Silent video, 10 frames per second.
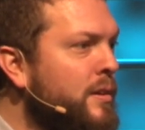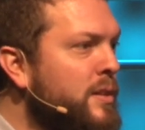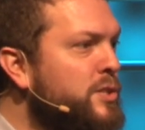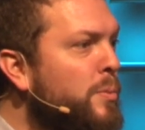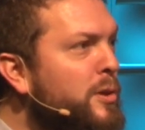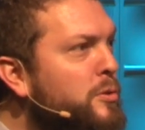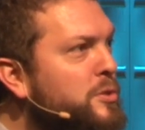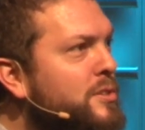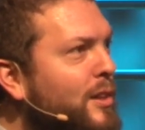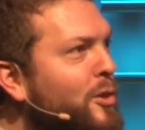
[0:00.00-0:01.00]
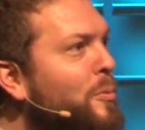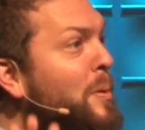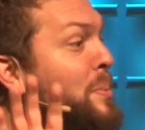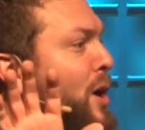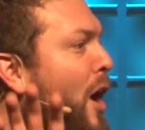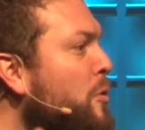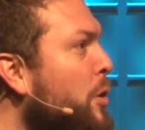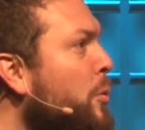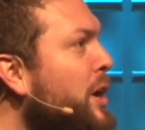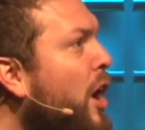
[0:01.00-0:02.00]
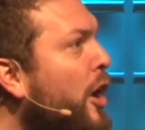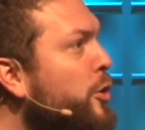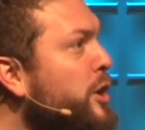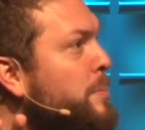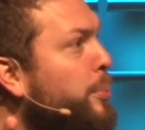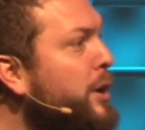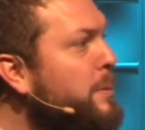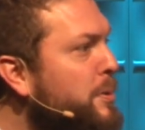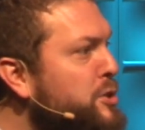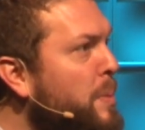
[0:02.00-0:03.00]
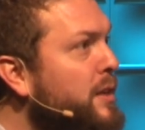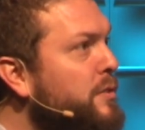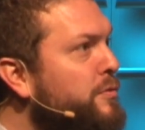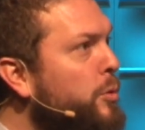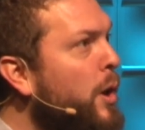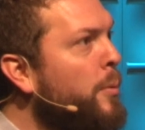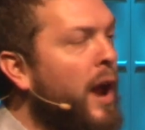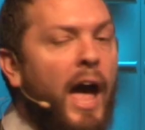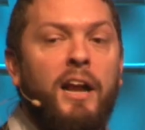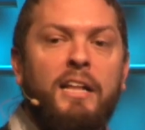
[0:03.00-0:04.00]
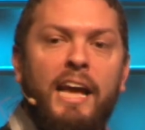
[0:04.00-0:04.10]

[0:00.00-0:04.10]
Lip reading: Someone who's a little bit beyond where we are, who can bring perspective to where we're at.